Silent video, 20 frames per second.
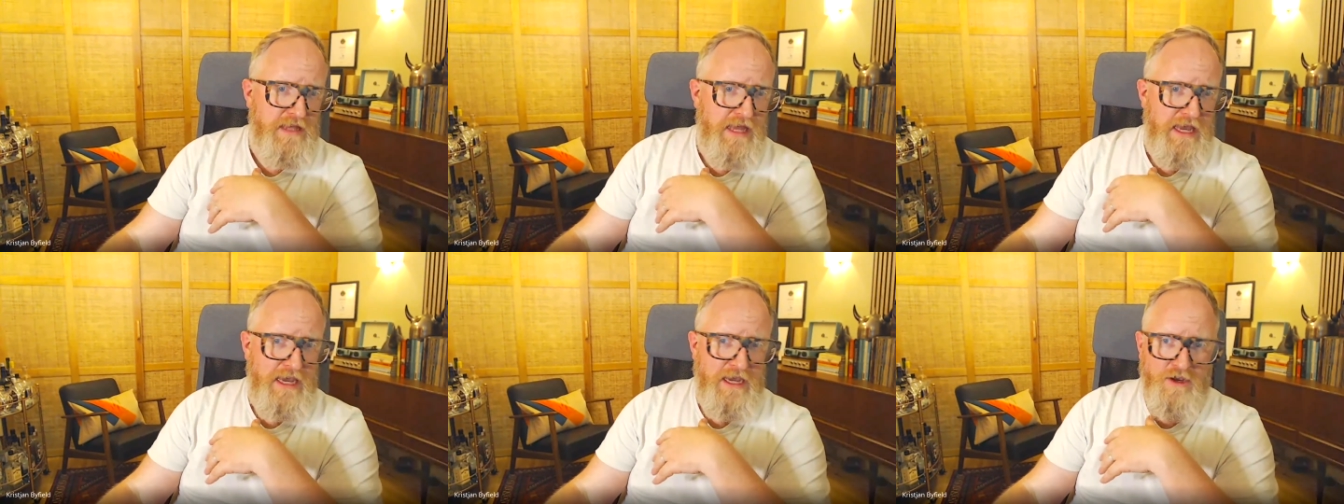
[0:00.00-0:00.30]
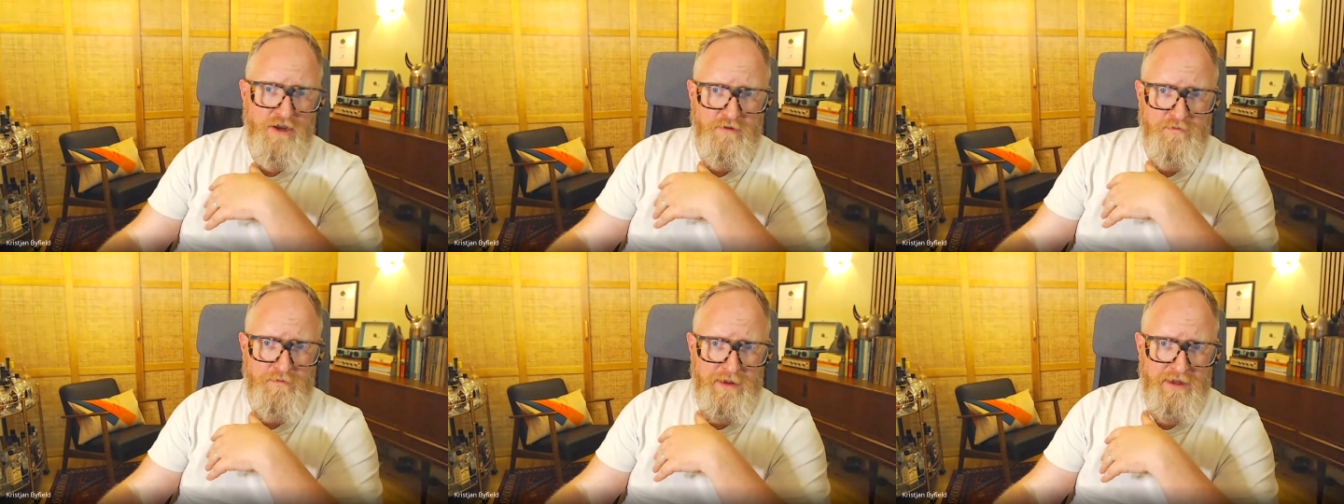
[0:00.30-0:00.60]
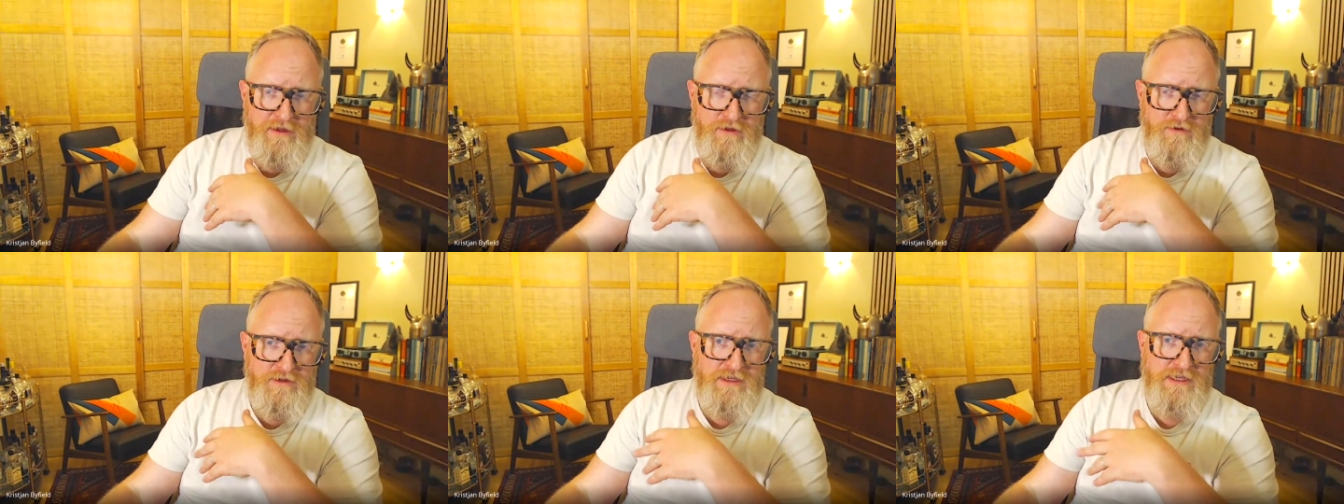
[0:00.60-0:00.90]
they could
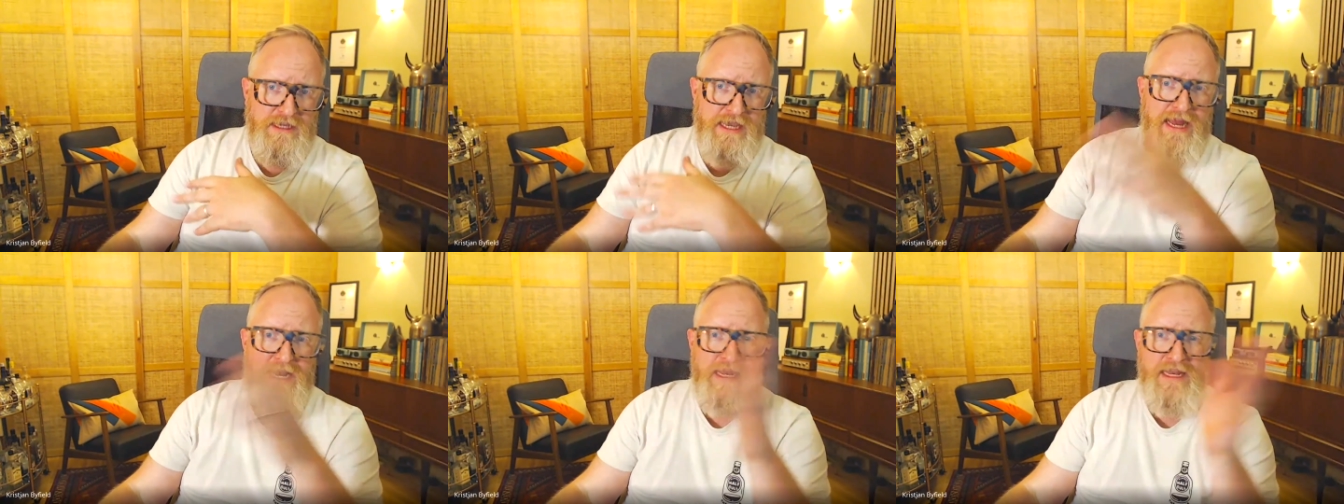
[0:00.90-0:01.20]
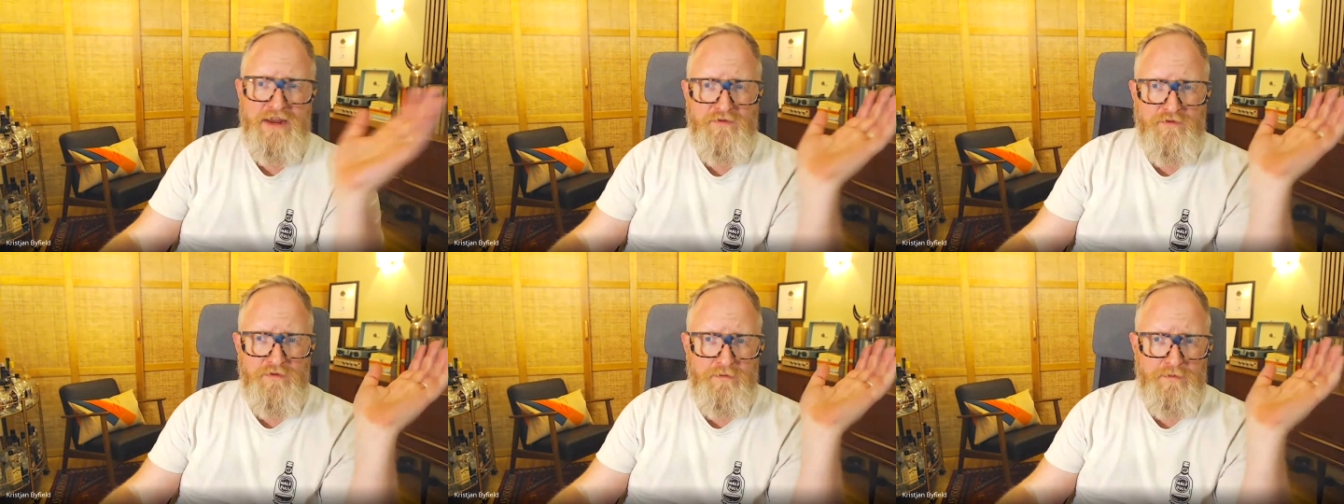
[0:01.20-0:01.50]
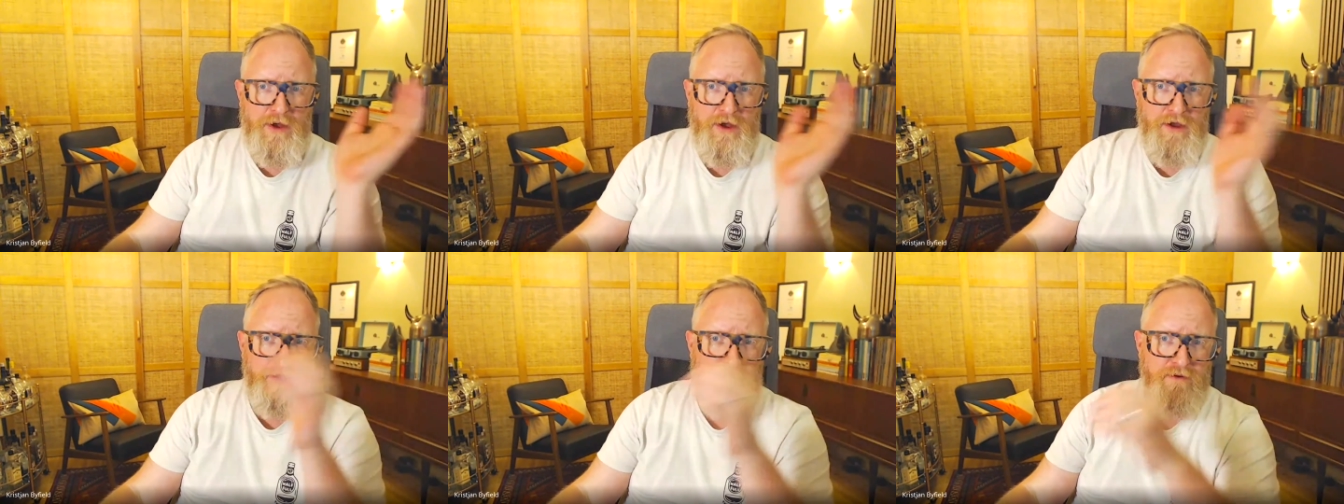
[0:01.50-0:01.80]
build 10 different
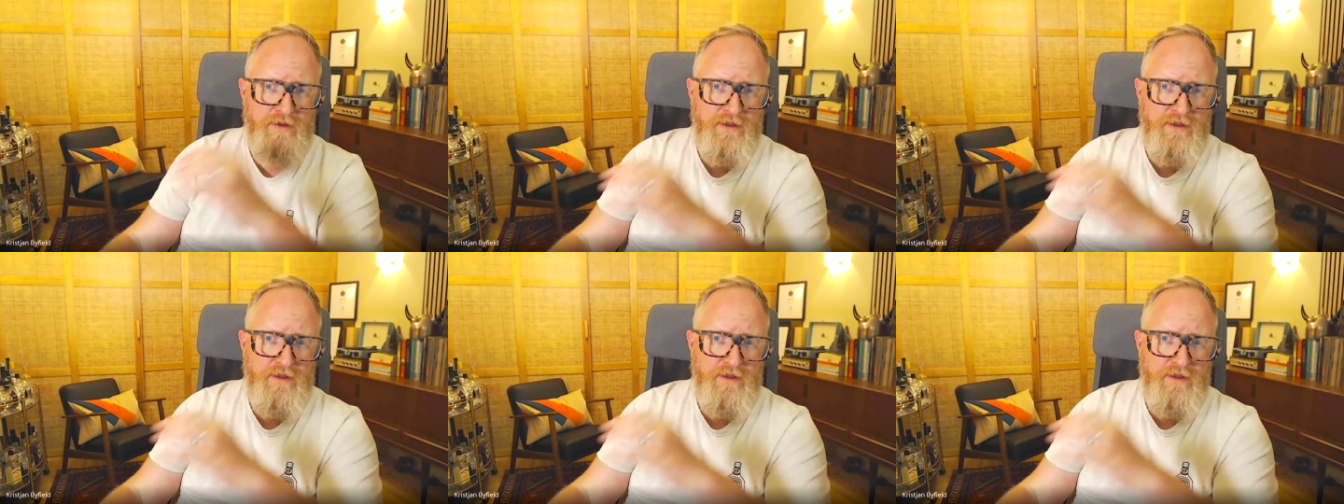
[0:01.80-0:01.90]
partner